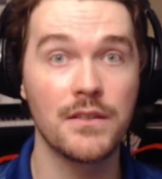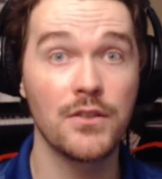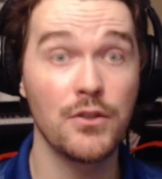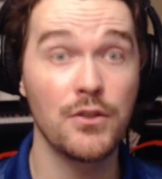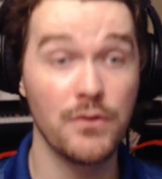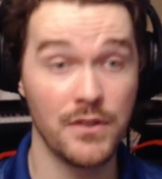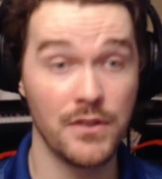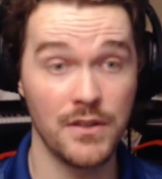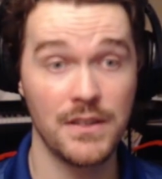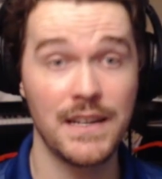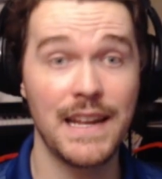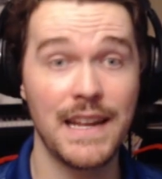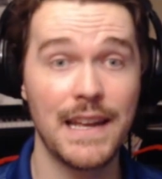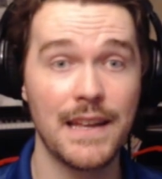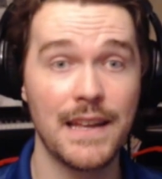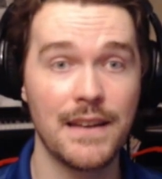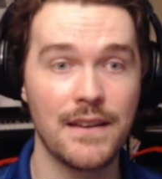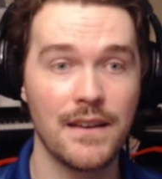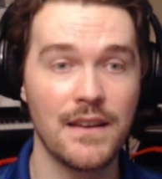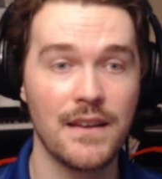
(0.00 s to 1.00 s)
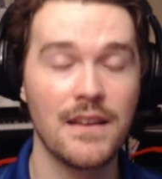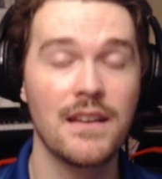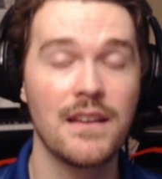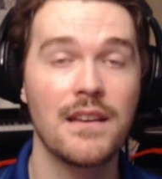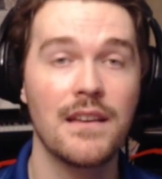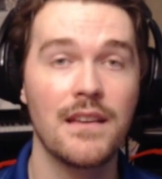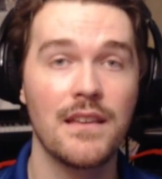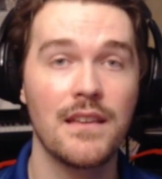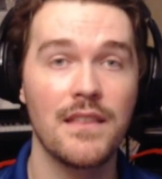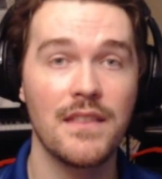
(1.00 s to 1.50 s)
you understand
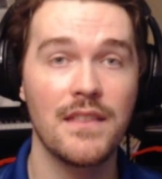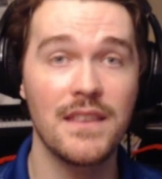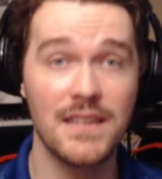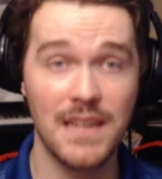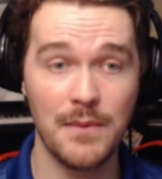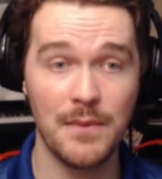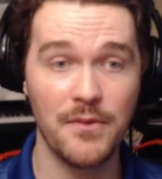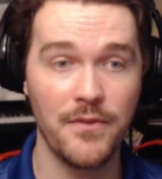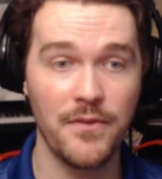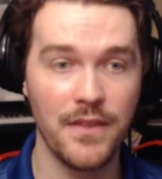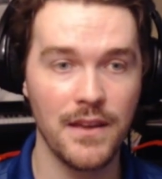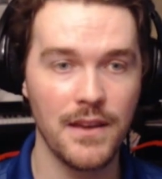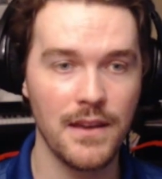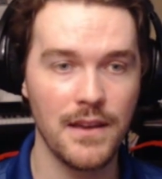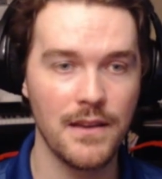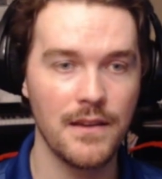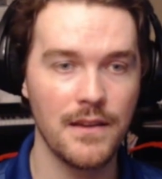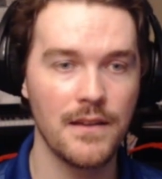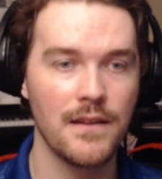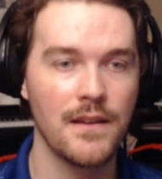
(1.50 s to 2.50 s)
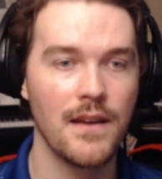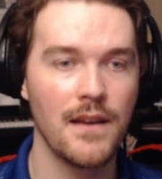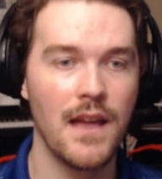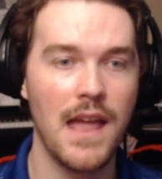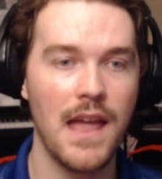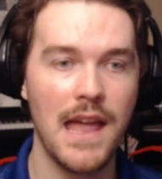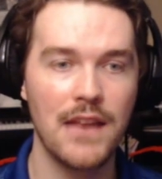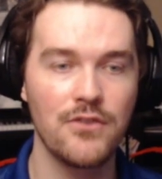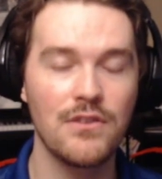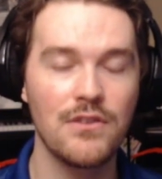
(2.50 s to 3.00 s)
this type of thinking
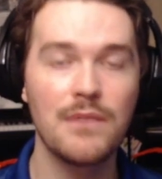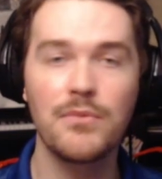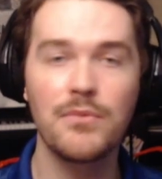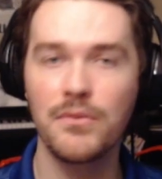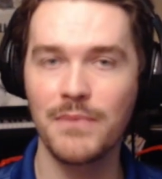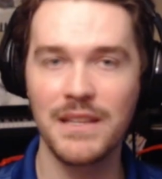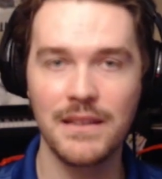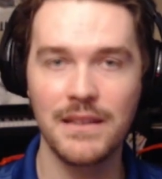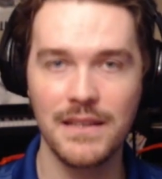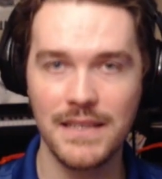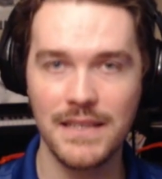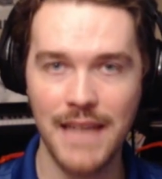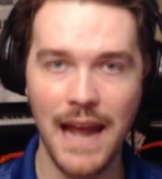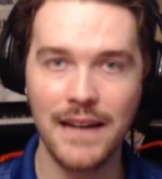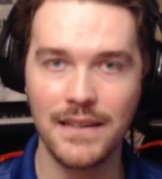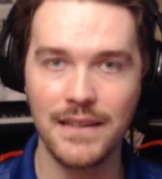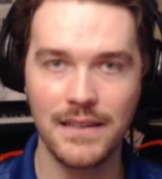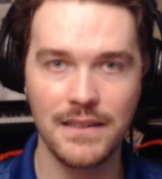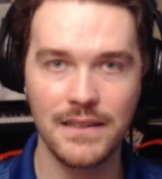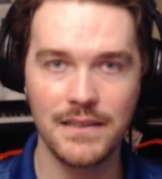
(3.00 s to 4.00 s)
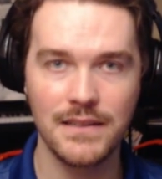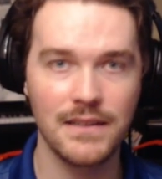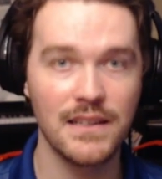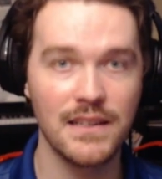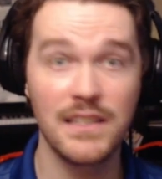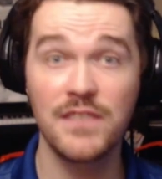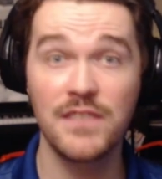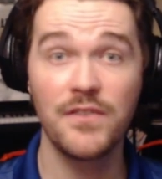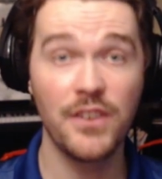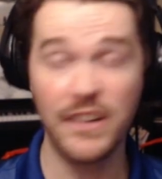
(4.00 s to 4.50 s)
and you implement these tactics.
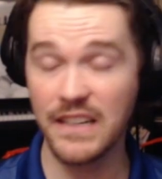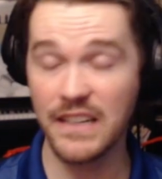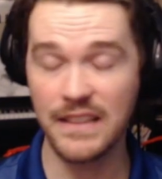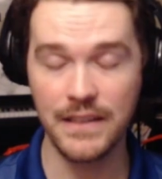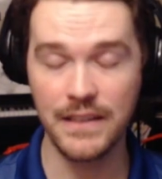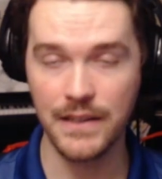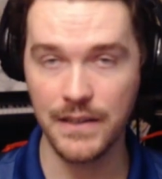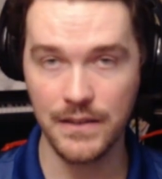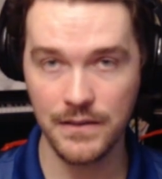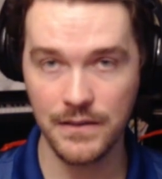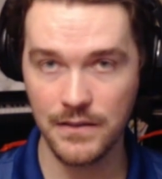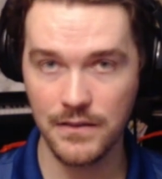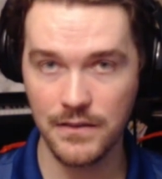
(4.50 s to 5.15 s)
It's very clear.